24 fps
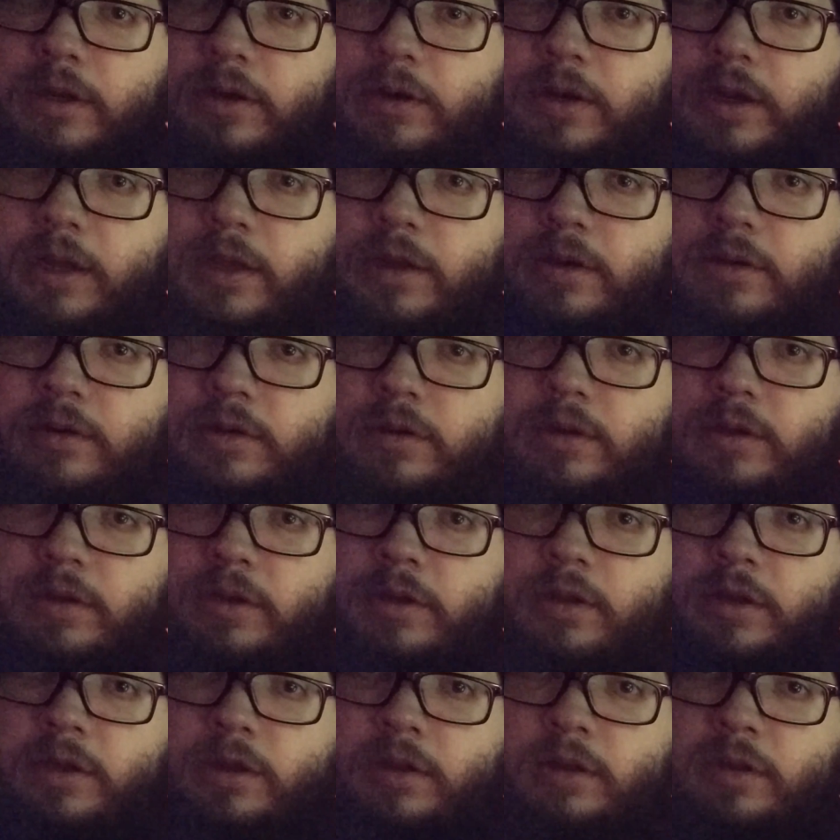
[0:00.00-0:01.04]
that or not,
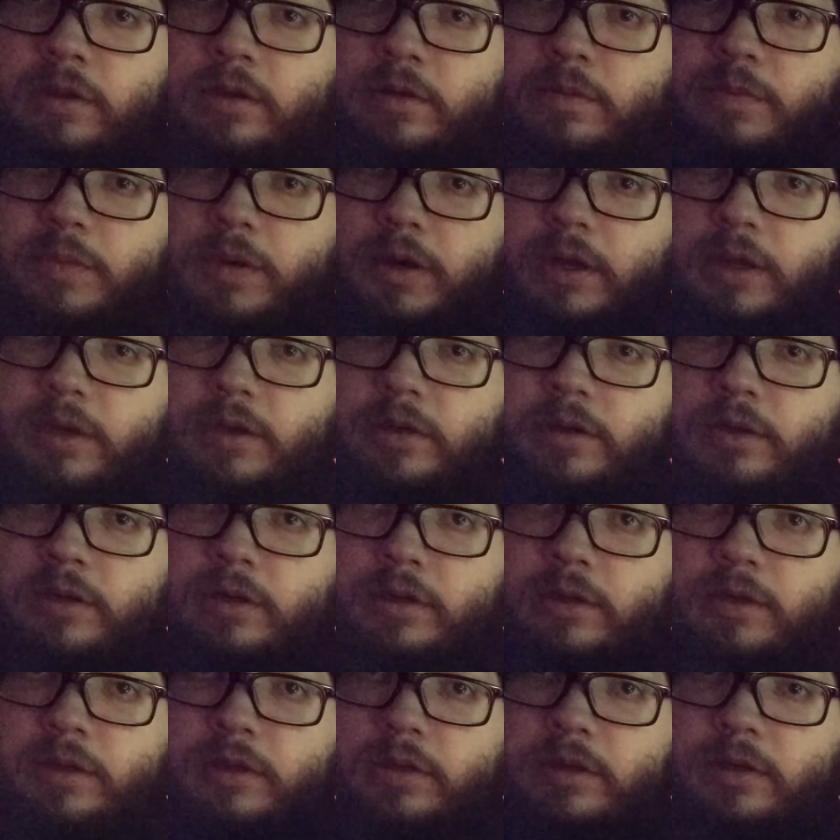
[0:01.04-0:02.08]
but
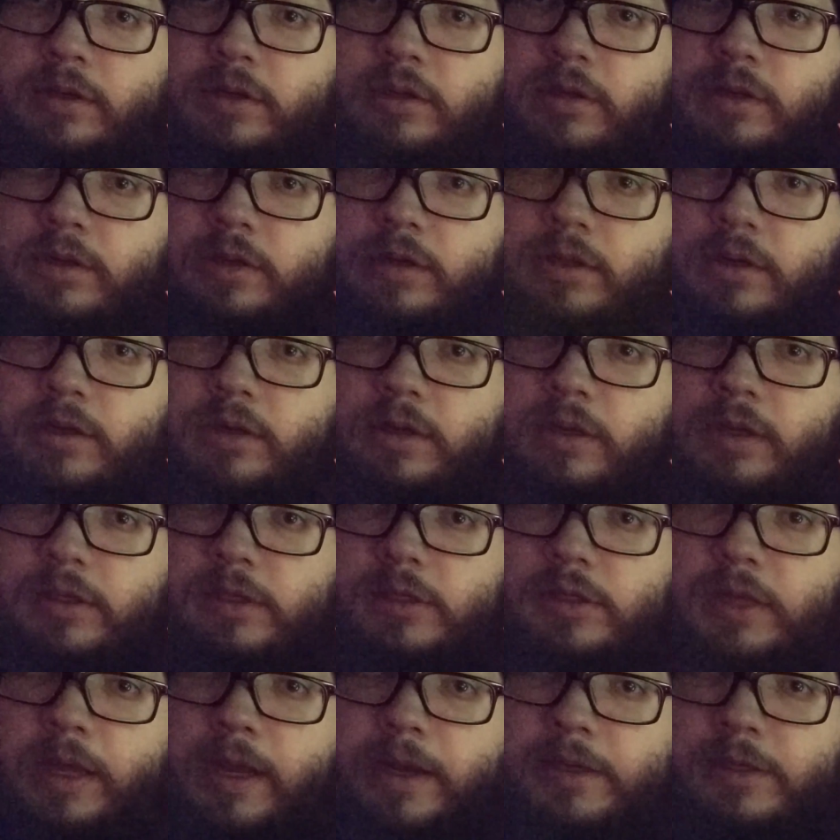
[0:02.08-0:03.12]

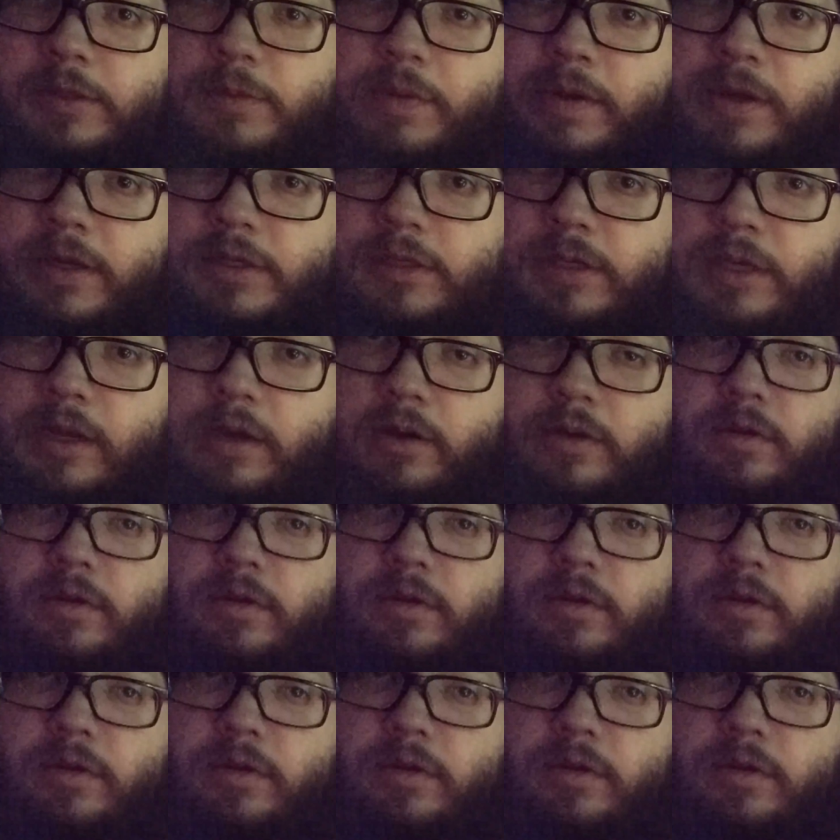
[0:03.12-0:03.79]
it's kind of spaced